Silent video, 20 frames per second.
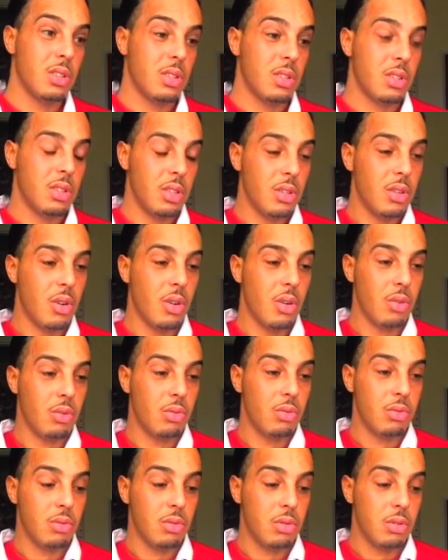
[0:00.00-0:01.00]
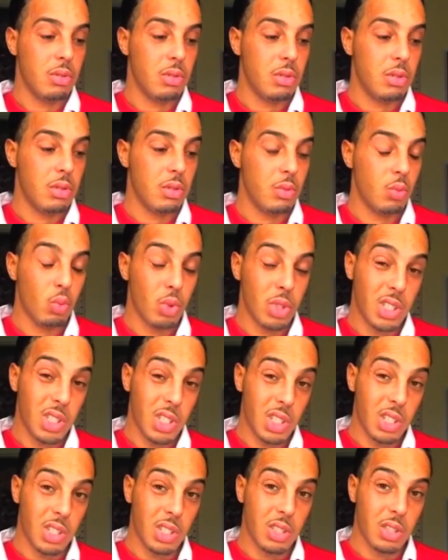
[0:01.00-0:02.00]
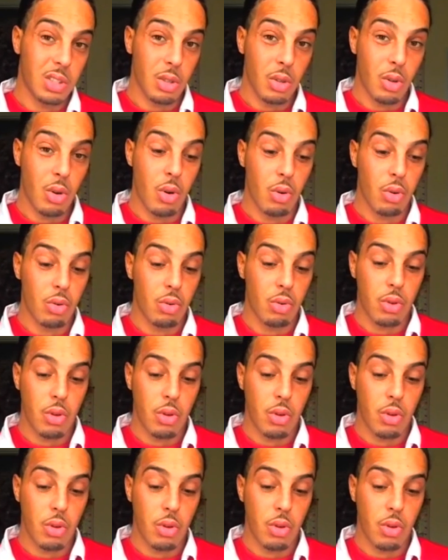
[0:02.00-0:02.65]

you know, what she needs to know.